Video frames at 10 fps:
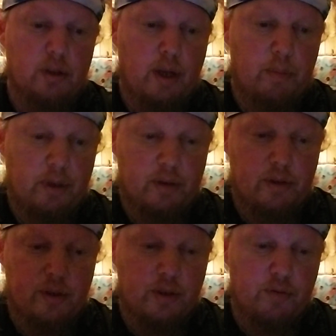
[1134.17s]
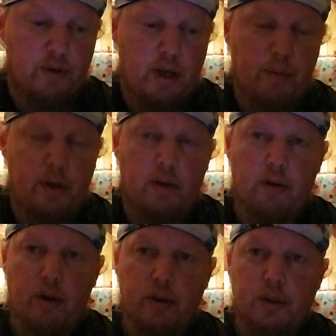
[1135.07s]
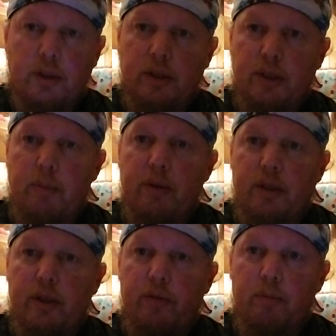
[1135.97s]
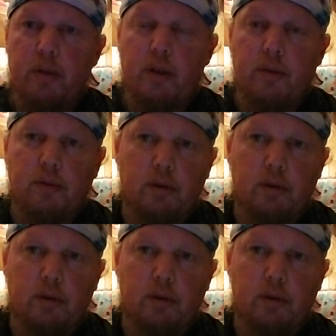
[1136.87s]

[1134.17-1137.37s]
This is written out by a neurologist, and some of the stuff from the